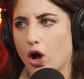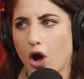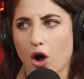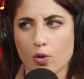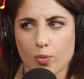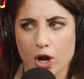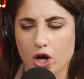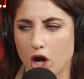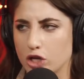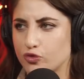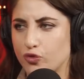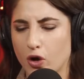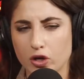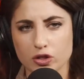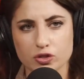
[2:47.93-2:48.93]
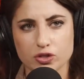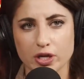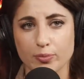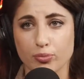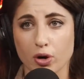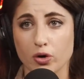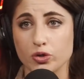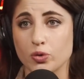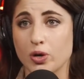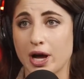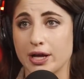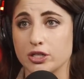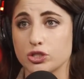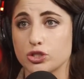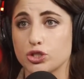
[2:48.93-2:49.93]
Oh my God, I fucking bro, you
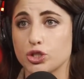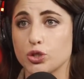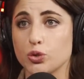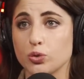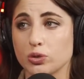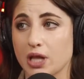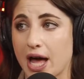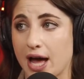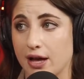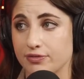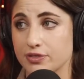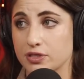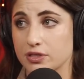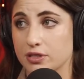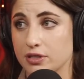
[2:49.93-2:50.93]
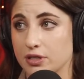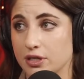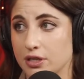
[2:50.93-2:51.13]
got 2 laughs.